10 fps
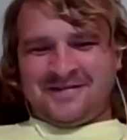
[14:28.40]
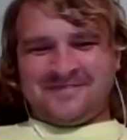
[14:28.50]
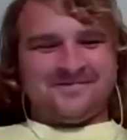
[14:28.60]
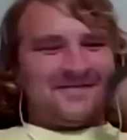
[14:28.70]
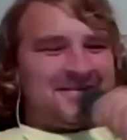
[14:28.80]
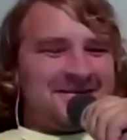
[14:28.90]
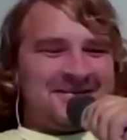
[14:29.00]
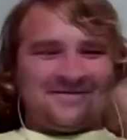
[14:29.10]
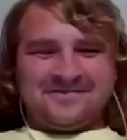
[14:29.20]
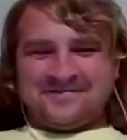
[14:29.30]
eat it on like a
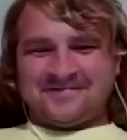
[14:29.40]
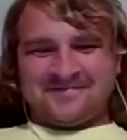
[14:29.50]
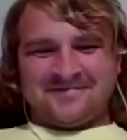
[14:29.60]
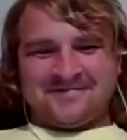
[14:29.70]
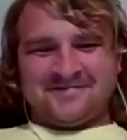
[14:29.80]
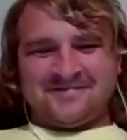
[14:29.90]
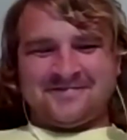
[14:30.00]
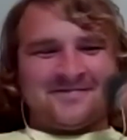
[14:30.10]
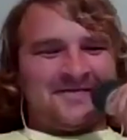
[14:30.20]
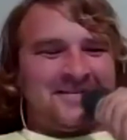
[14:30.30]
turkey sandwich, but it's
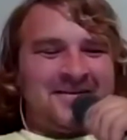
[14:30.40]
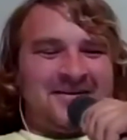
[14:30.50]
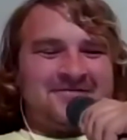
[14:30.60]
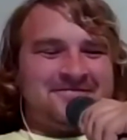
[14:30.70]
got to be like